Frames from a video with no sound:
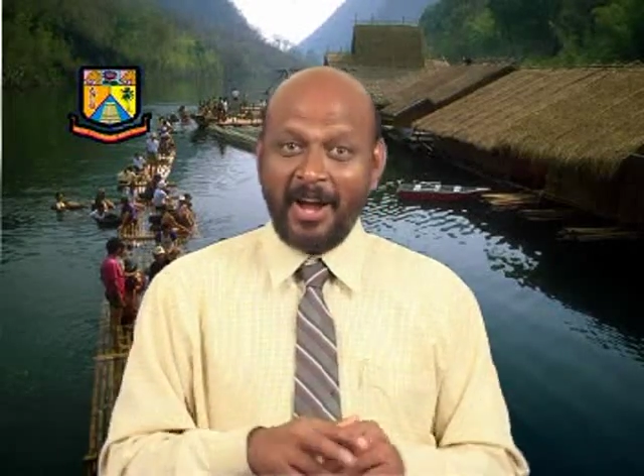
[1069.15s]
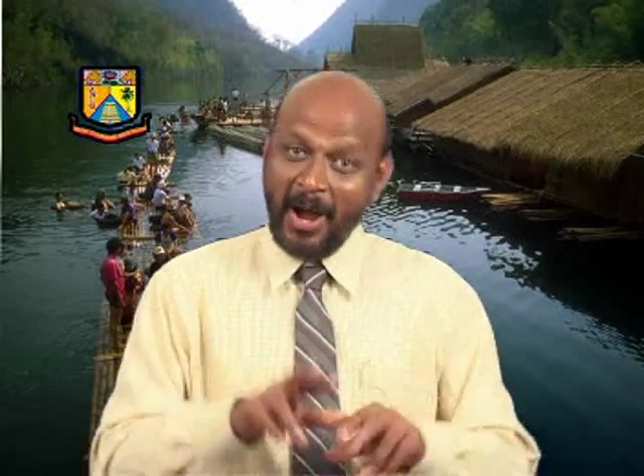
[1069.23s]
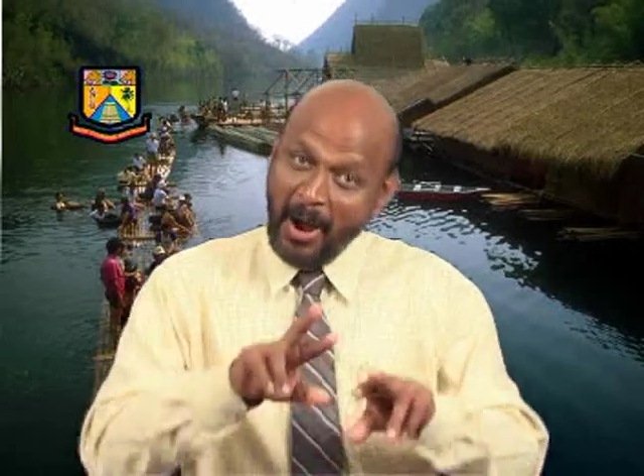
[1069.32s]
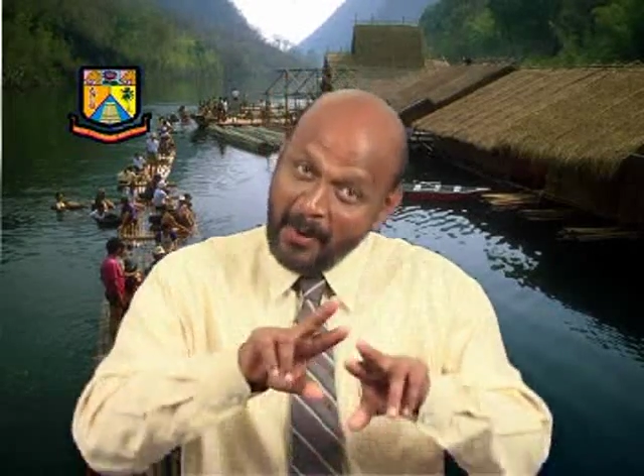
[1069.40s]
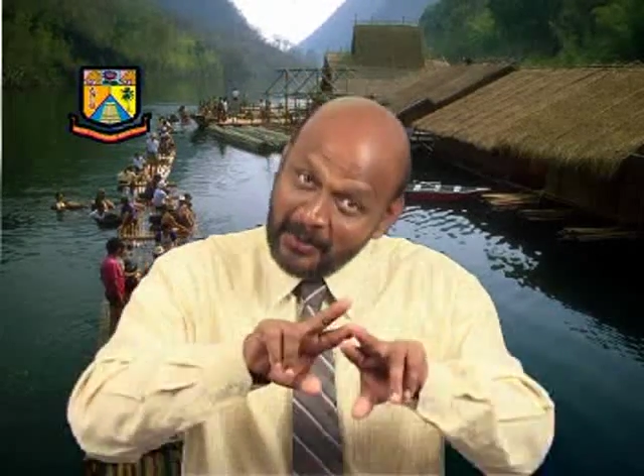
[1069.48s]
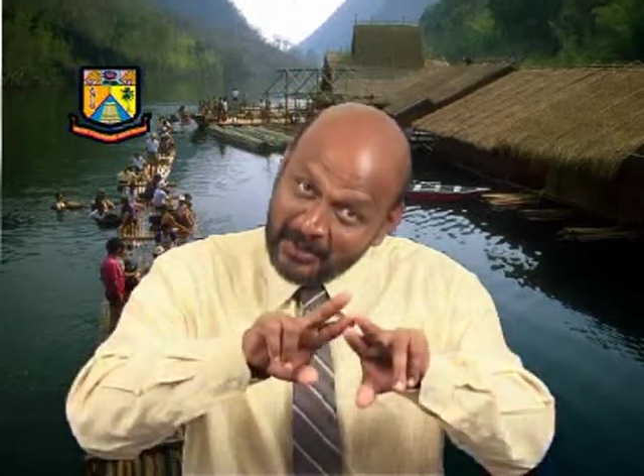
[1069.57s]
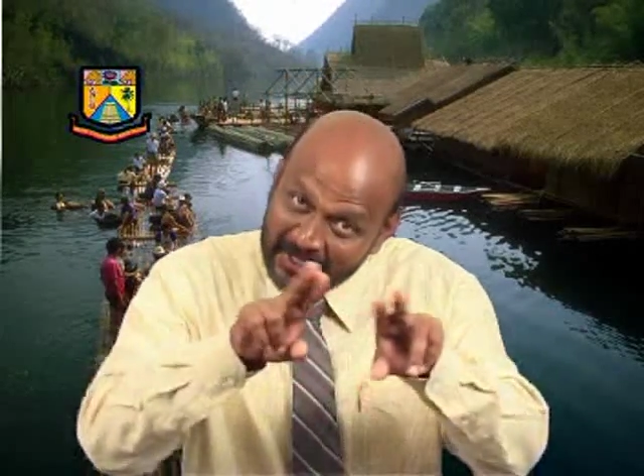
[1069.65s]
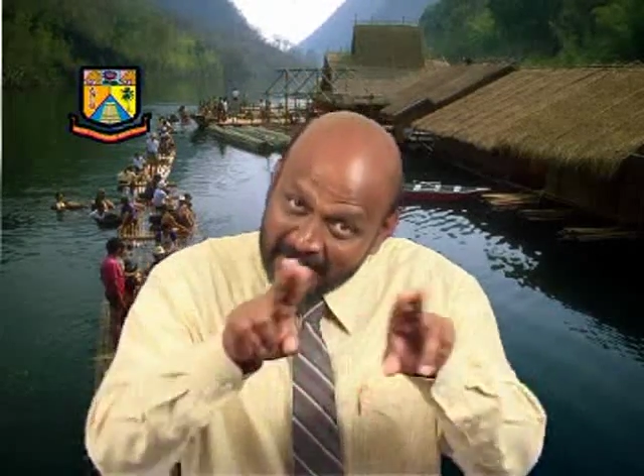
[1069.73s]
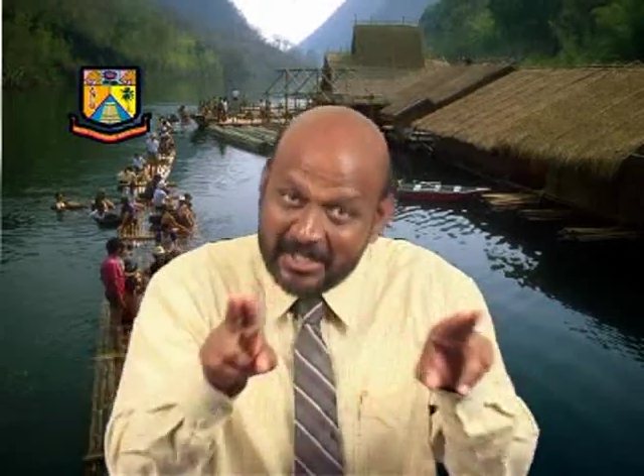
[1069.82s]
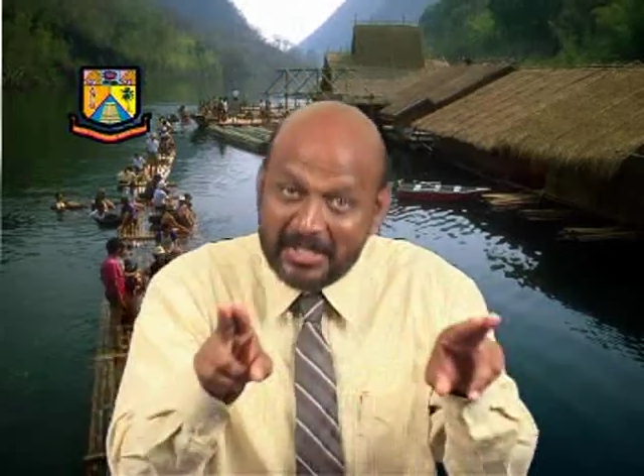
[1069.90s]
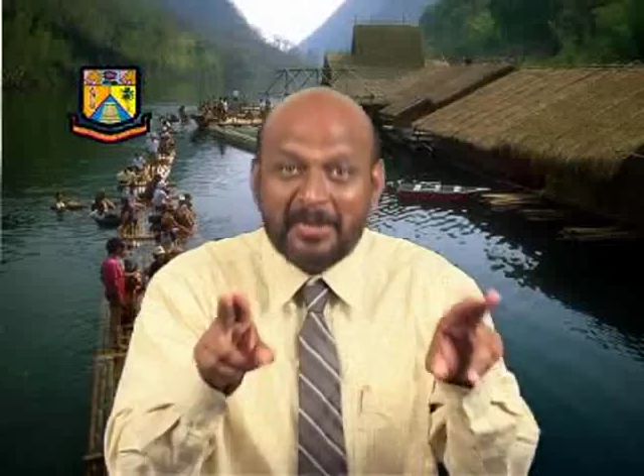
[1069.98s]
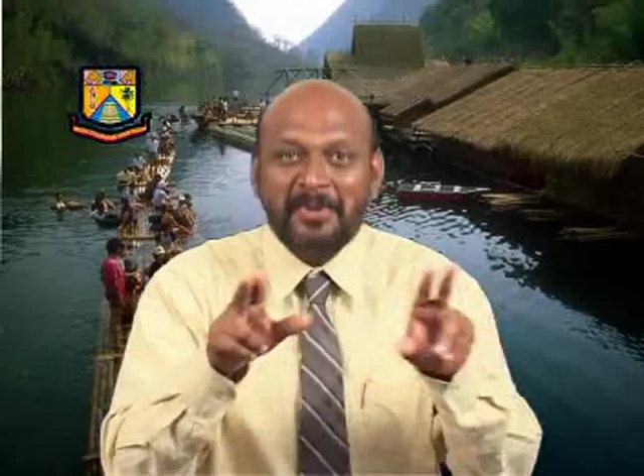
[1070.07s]
how to
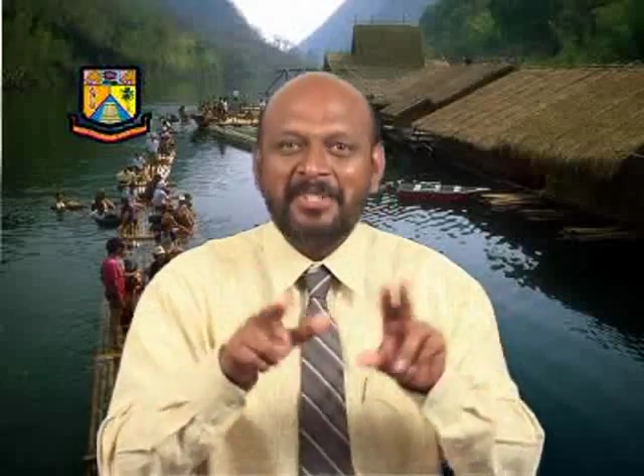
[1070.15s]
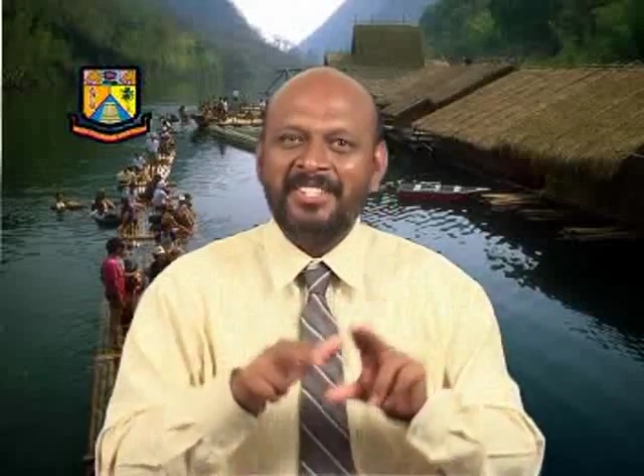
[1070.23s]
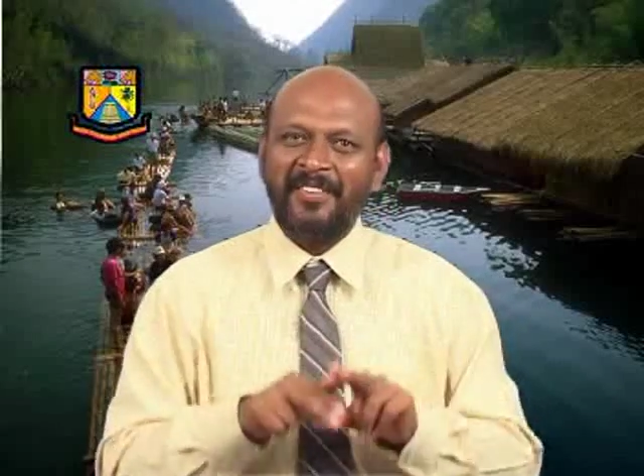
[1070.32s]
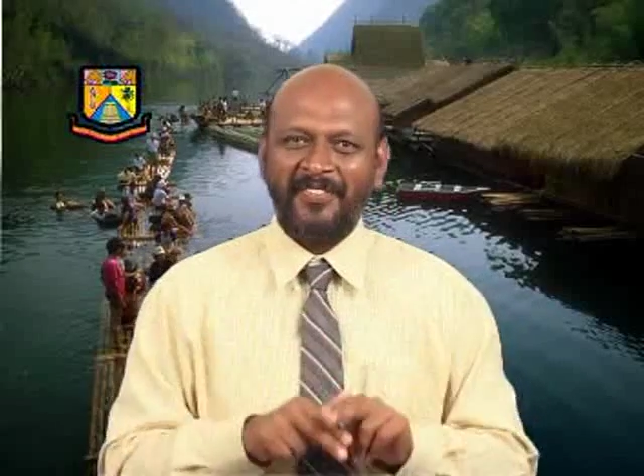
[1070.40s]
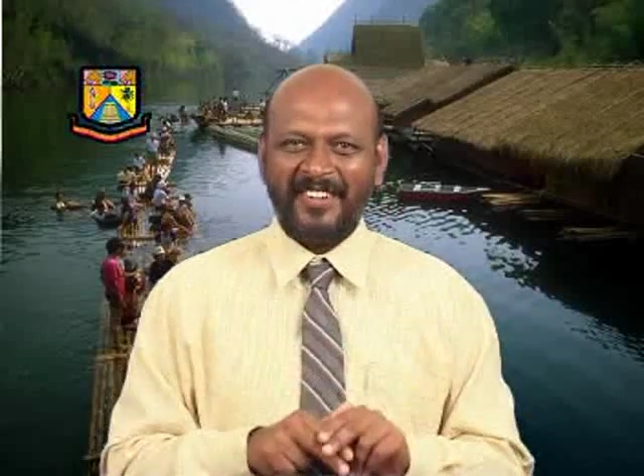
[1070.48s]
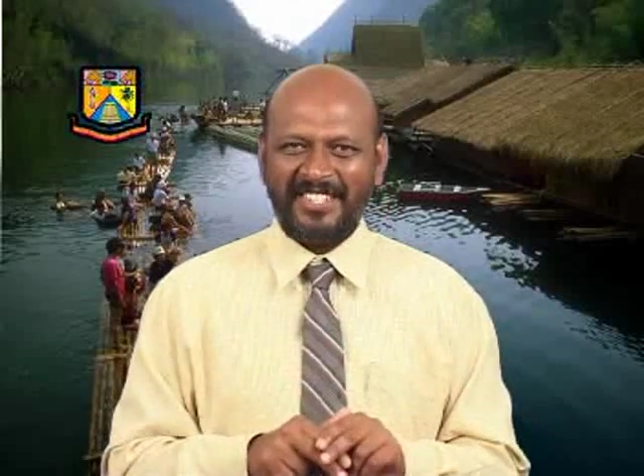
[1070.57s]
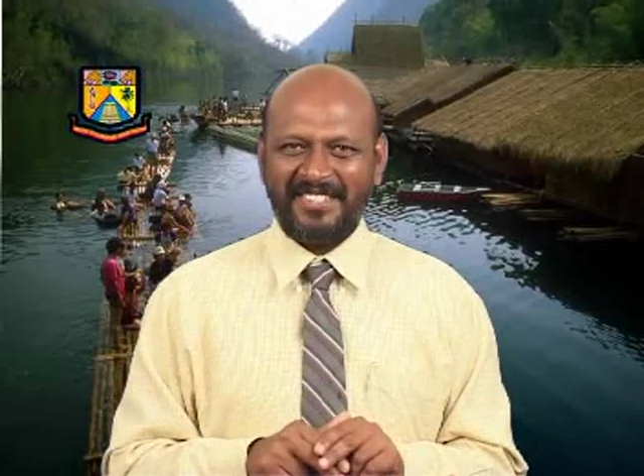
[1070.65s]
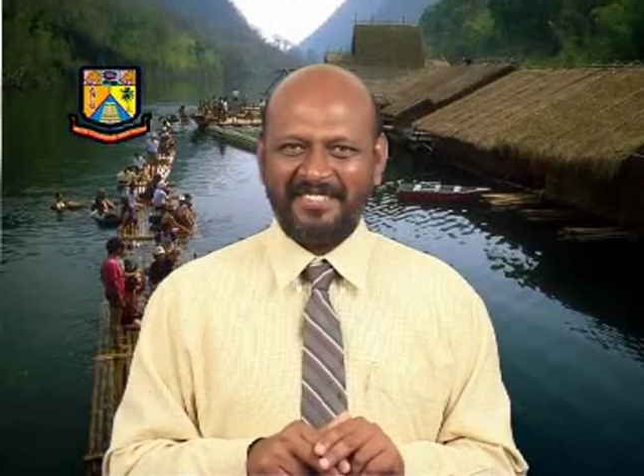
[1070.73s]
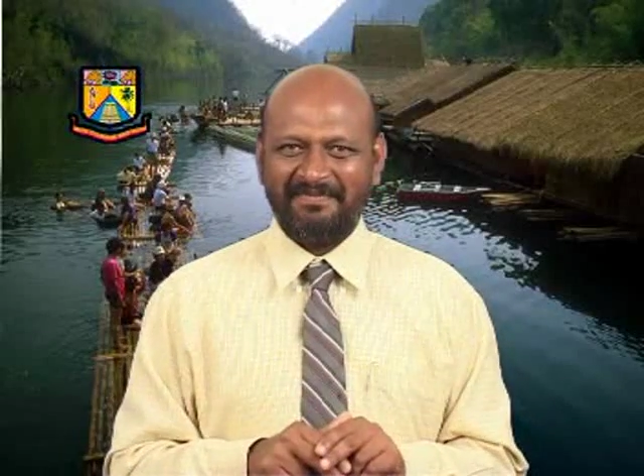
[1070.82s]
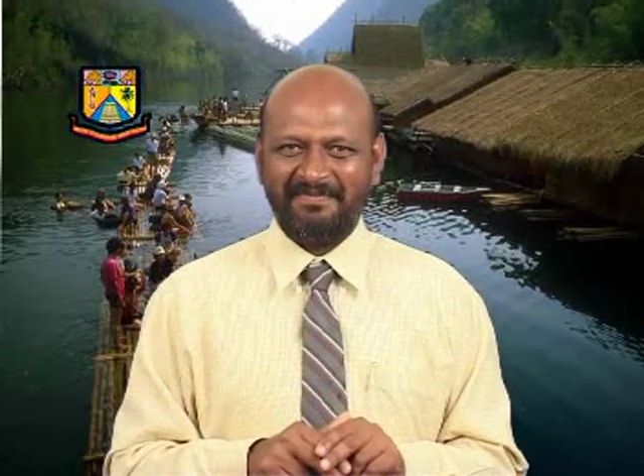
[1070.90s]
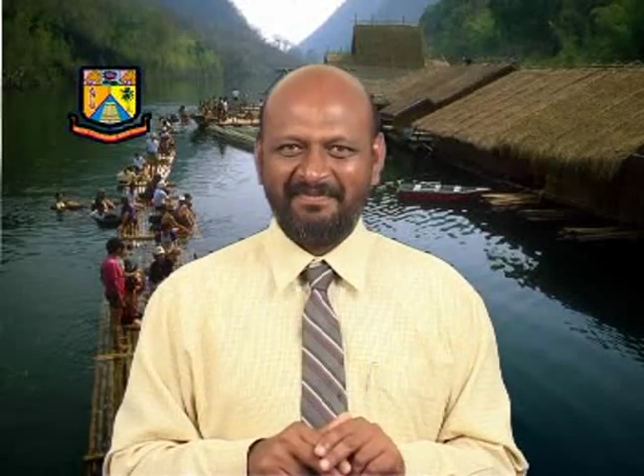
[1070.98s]
distinguish the fish.